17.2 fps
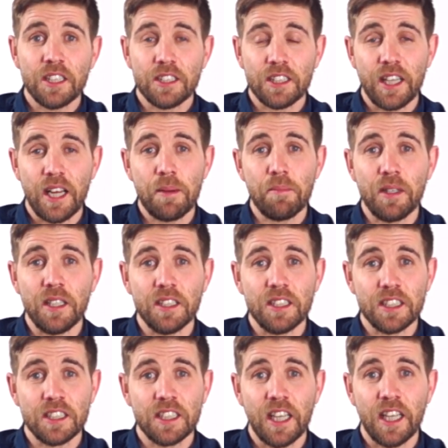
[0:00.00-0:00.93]
So that
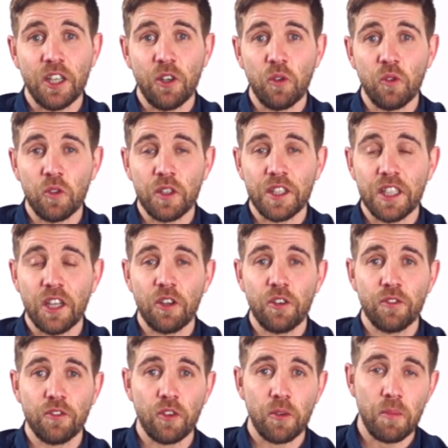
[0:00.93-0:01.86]
means it's getting audio
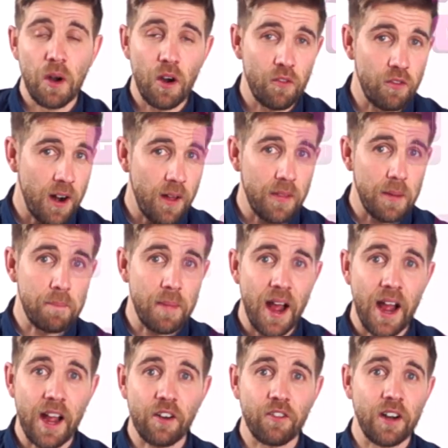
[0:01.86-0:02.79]
from around the
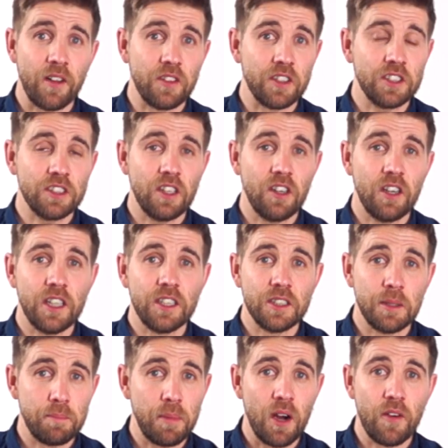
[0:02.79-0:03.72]
back, around the
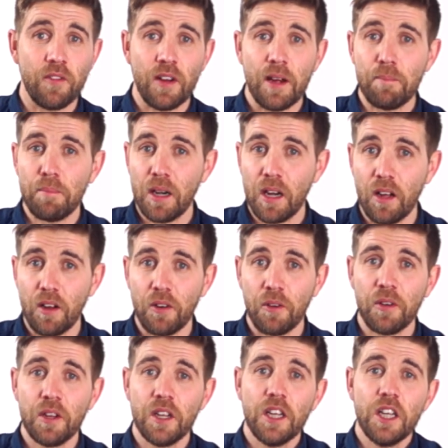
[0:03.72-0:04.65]
sides, above and
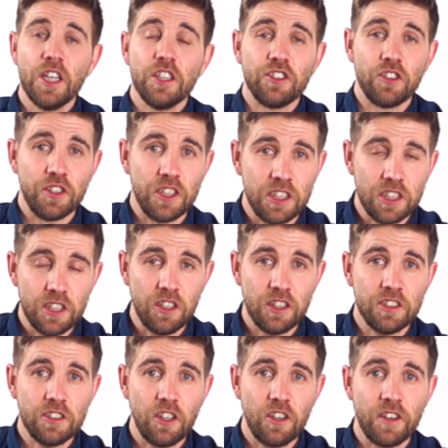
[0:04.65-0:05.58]
below. So you need a
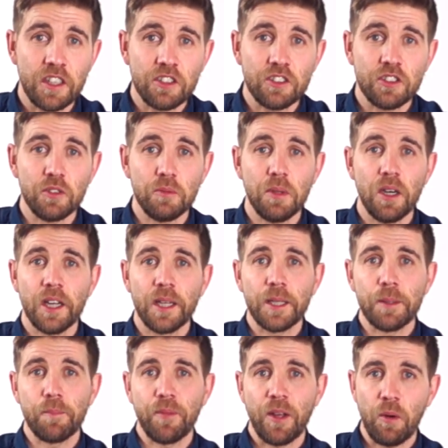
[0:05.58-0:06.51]
nice directional
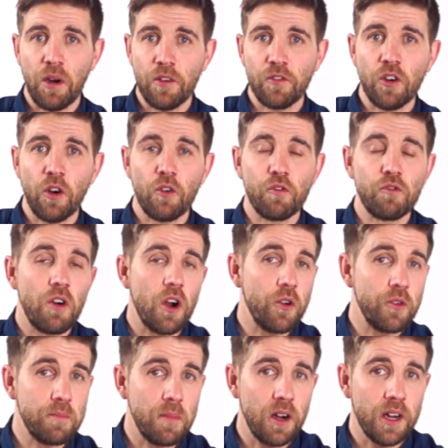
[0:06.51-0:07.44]
mic. Now I've got a
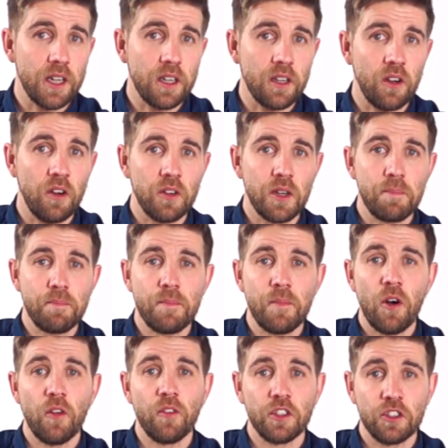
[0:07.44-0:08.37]
Rode mic on
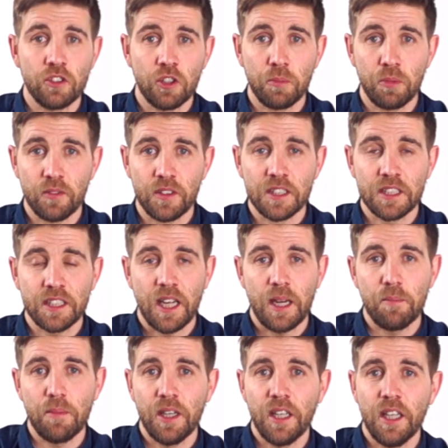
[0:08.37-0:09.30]
the top of this
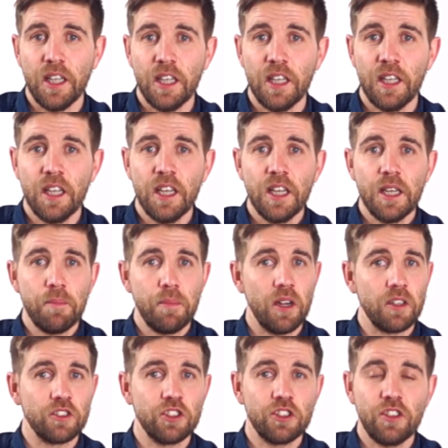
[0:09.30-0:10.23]
camera here,
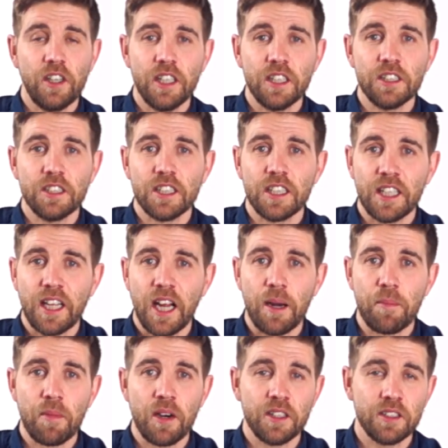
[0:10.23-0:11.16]
plugged straight into the
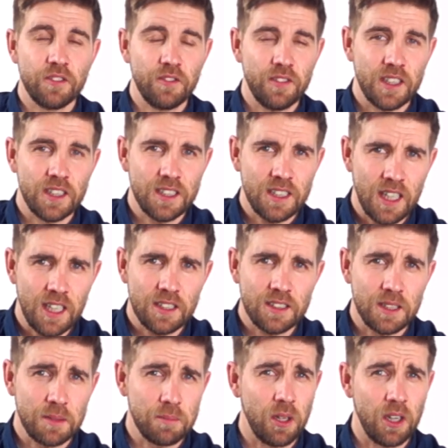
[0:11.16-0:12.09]
camera. It's a
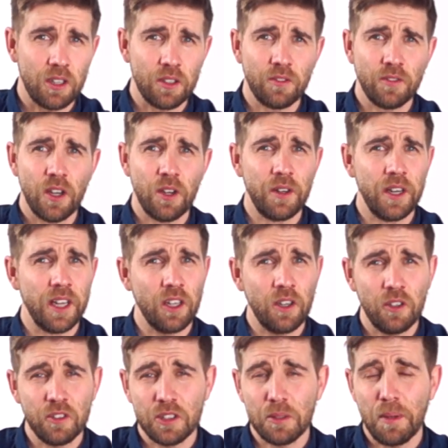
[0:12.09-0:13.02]
fantastic microphone. It
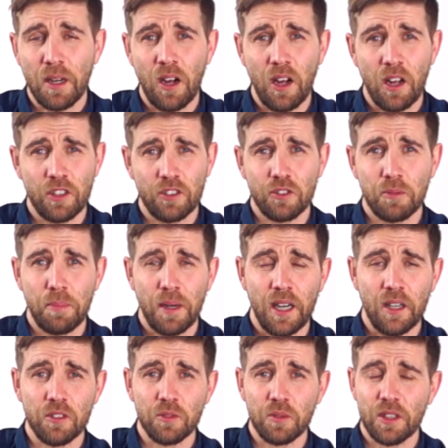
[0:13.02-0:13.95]
cost about
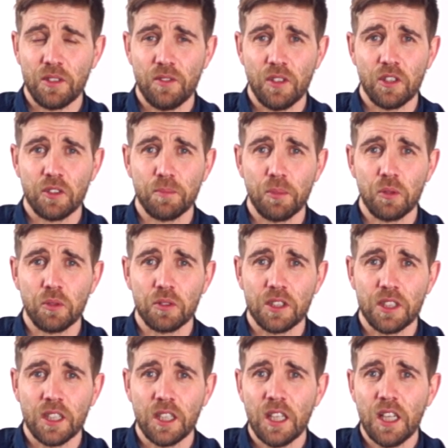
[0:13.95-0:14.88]
£100 when I first
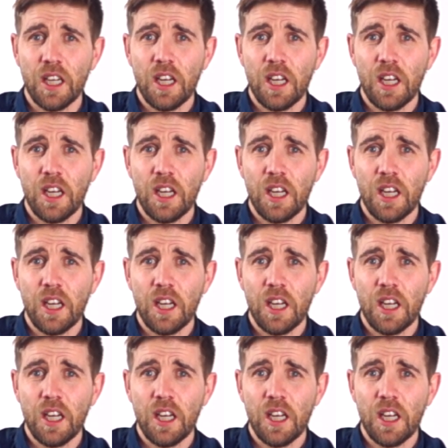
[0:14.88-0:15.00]
bought it.